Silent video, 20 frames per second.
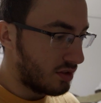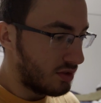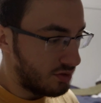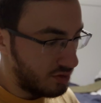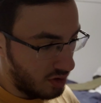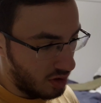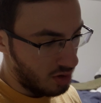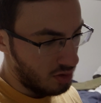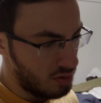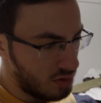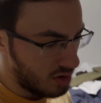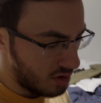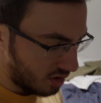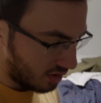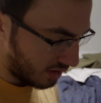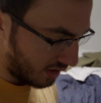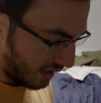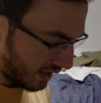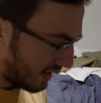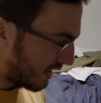So I'm
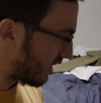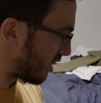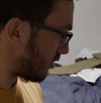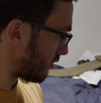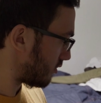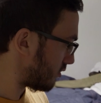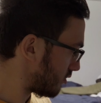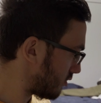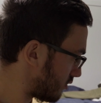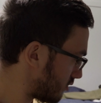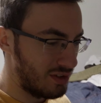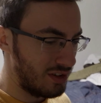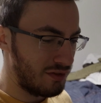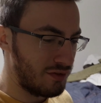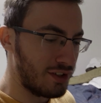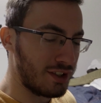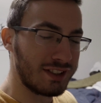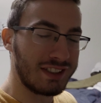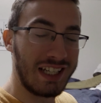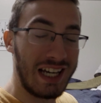gonna head out for the
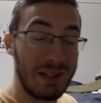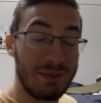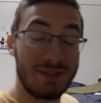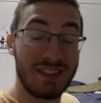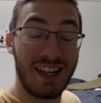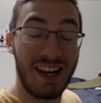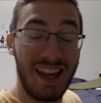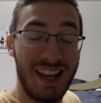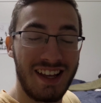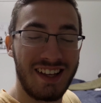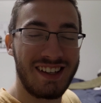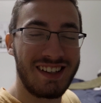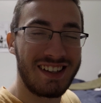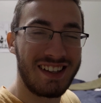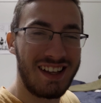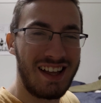first time today.